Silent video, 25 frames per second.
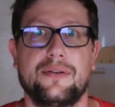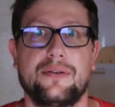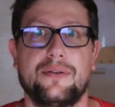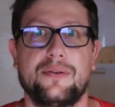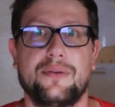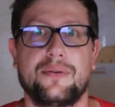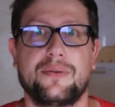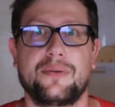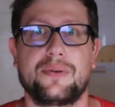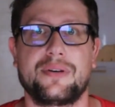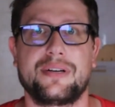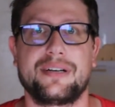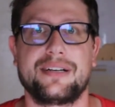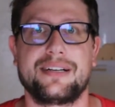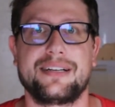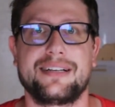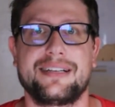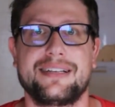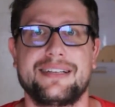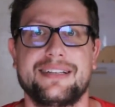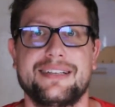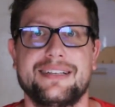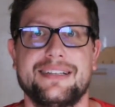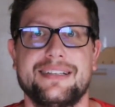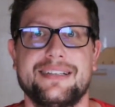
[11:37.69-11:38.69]
Oh,
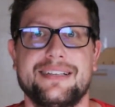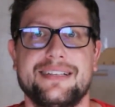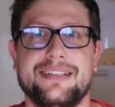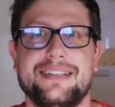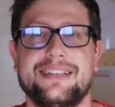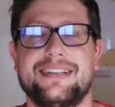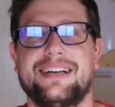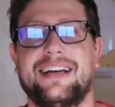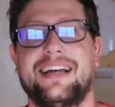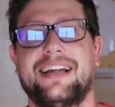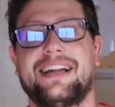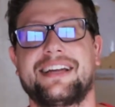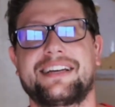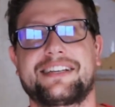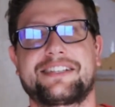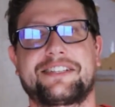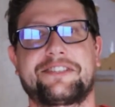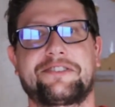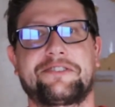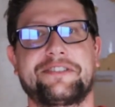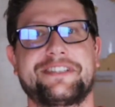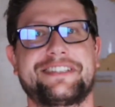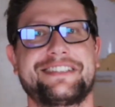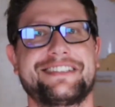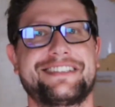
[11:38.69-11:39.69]

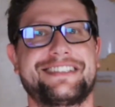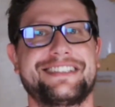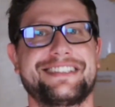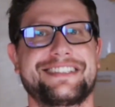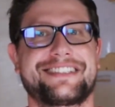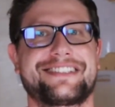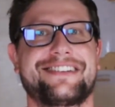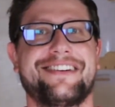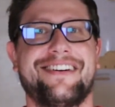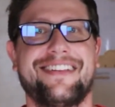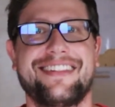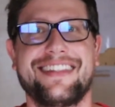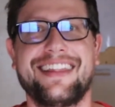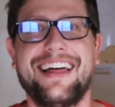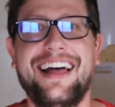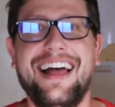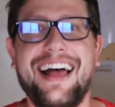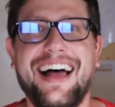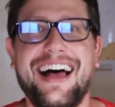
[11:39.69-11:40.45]
electricity's gone.